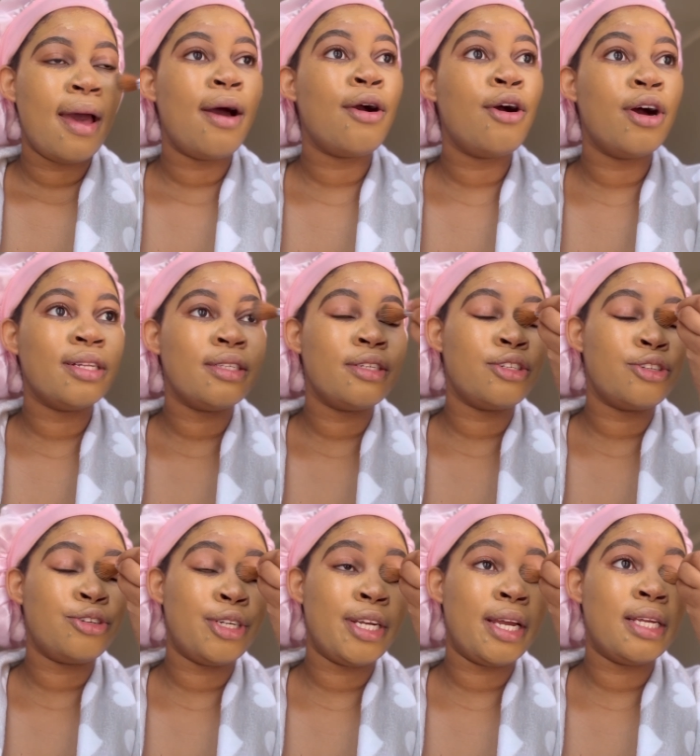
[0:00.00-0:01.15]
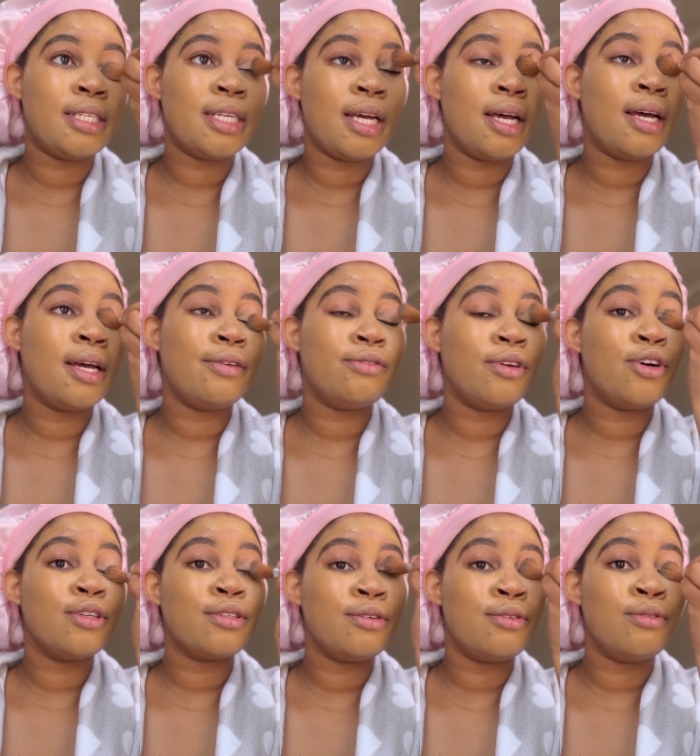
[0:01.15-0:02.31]
a content creator. If they
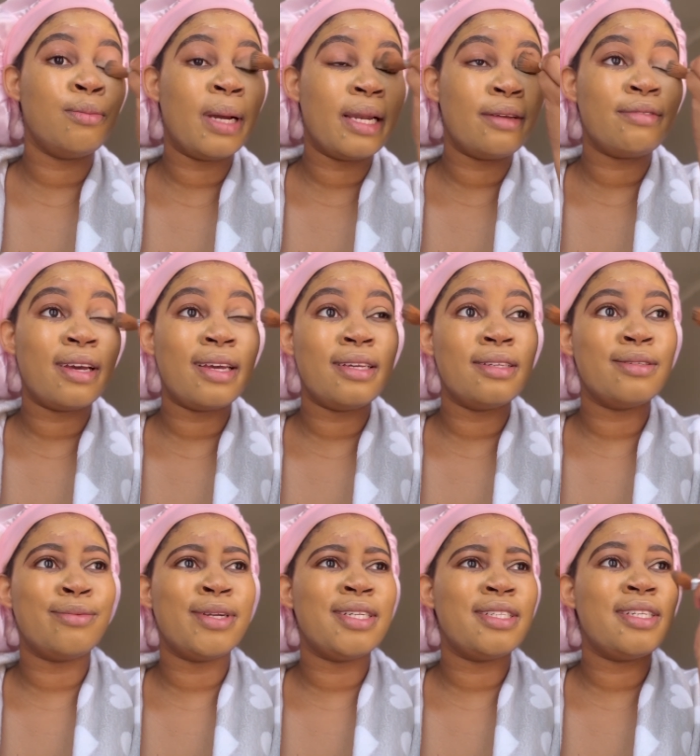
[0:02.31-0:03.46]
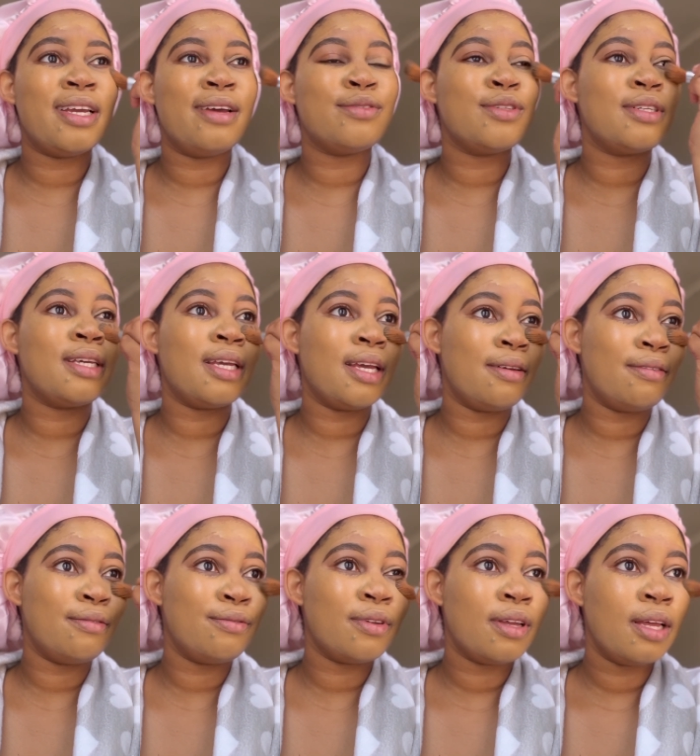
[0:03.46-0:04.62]
ask you who Malefa is, what does she have to
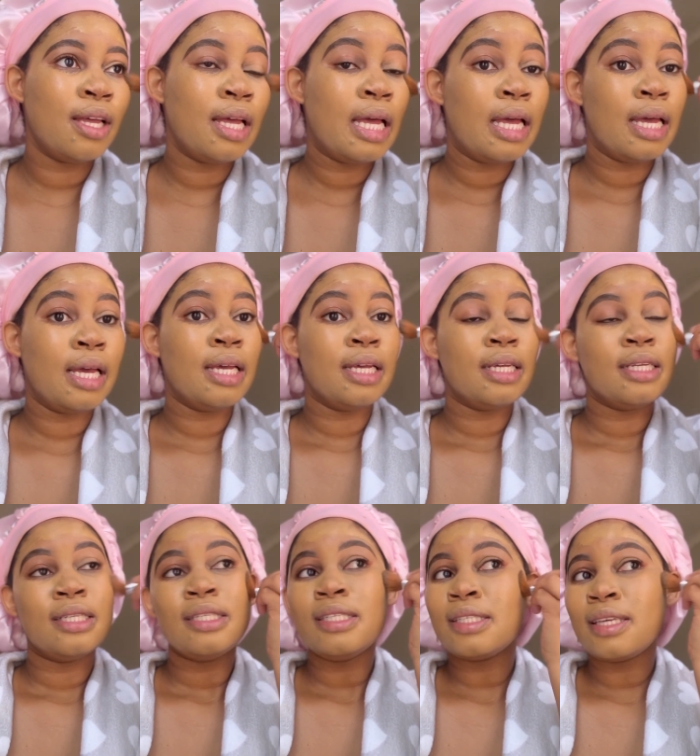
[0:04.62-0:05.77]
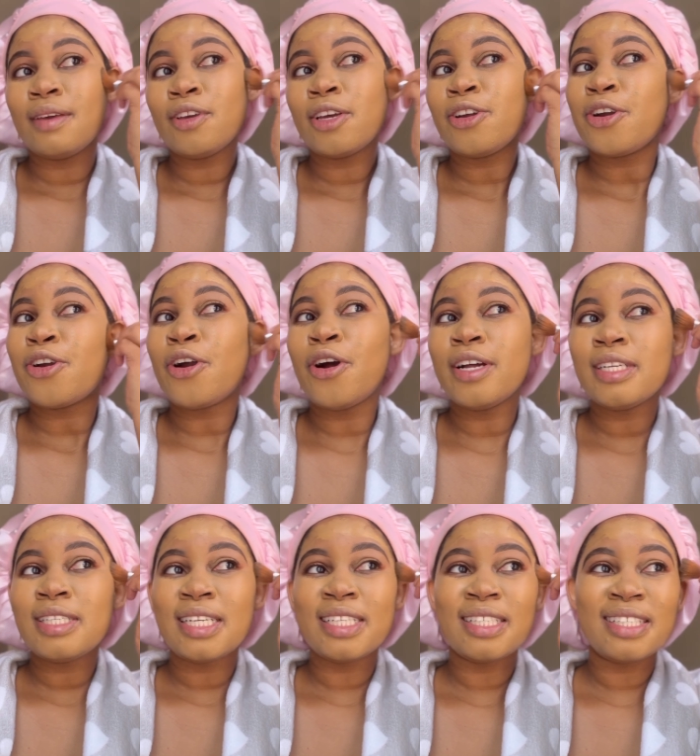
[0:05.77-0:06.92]
give? she's giving
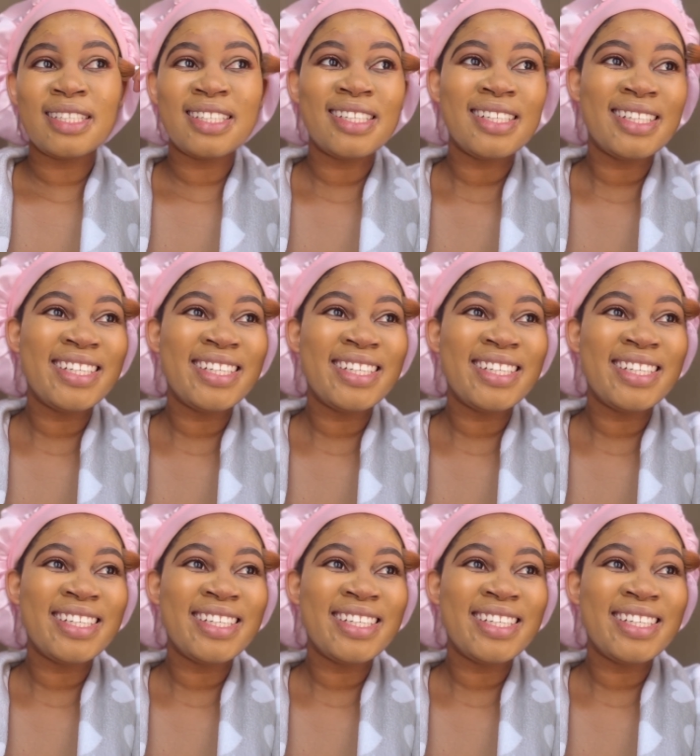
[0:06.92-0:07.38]
content